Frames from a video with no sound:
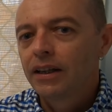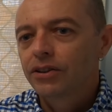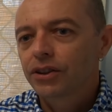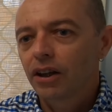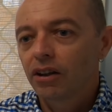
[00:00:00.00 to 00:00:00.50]

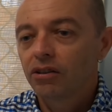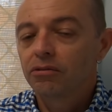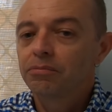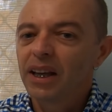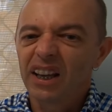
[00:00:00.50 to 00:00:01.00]
So
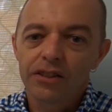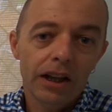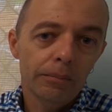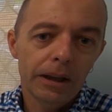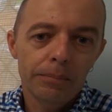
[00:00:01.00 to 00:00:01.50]
yeah,
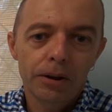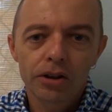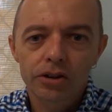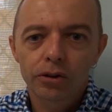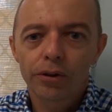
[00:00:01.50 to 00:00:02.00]
that'll be a
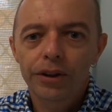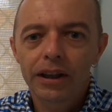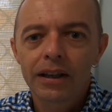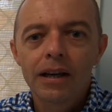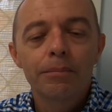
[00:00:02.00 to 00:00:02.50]
personal
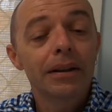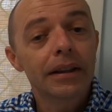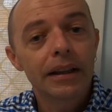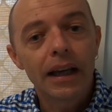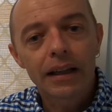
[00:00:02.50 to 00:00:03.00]
thing, but
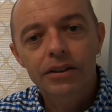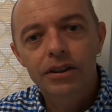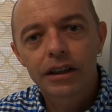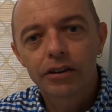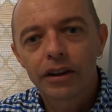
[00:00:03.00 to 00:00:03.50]
the
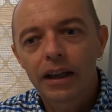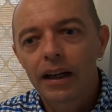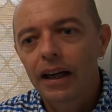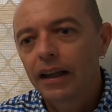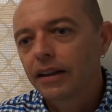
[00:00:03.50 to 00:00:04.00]
exterior
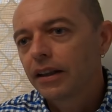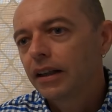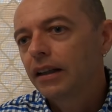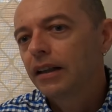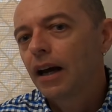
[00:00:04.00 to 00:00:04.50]
and
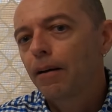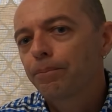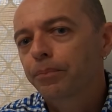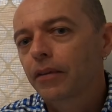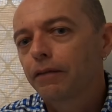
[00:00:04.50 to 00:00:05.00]
the
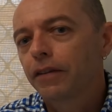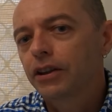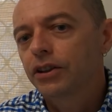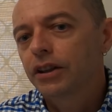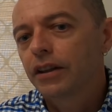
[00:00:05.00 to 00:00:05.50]

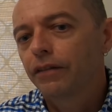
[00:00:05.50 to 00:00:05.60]
features of the